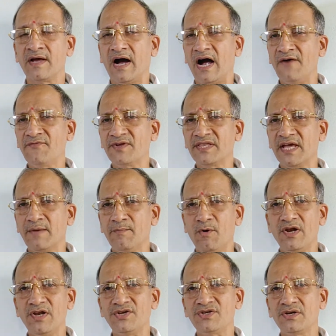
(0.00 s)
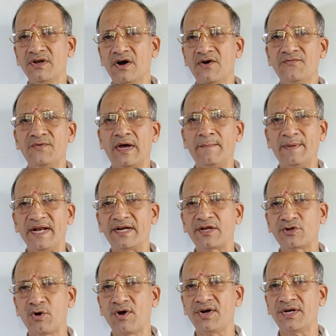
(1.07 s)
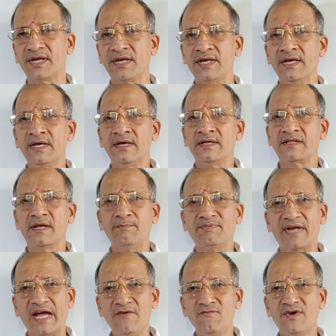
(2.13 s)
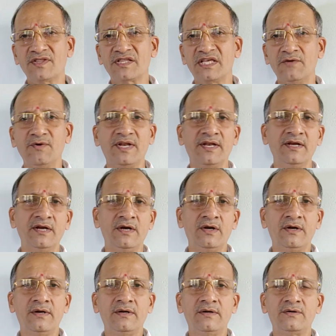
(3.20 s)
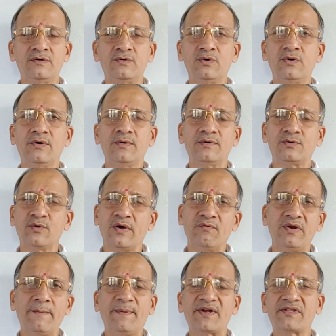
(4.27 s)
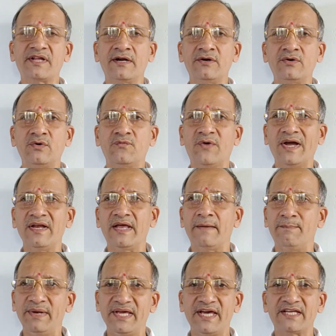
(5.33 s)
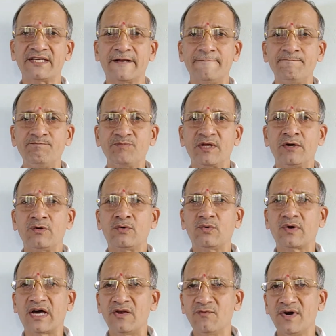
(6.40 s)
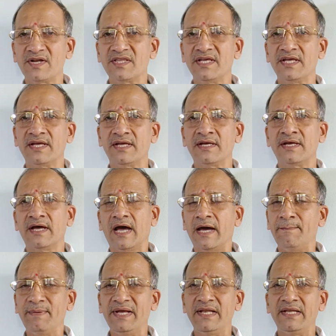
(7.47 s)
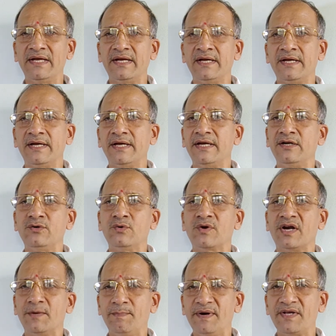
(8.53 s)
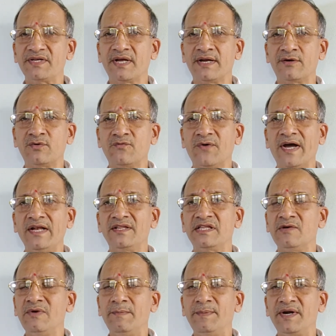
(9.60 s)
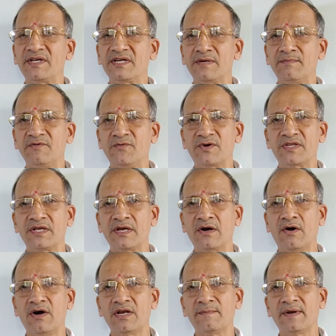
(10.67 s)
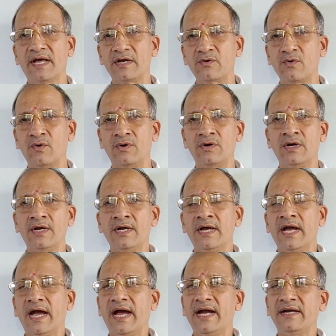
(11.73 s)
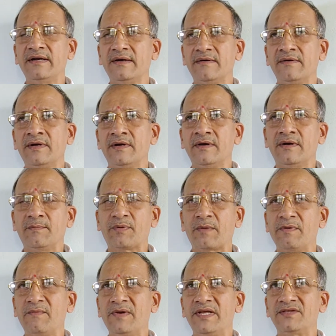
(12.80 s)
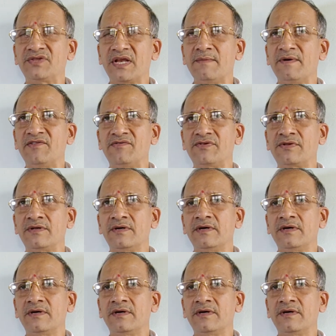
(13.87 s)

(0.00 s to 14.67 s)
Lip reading: After the abolition of appellate authority, some time was given to every person to file application to convert the appeal into writ petition, to file civil petition before the Honorable High Court, and probably 3 months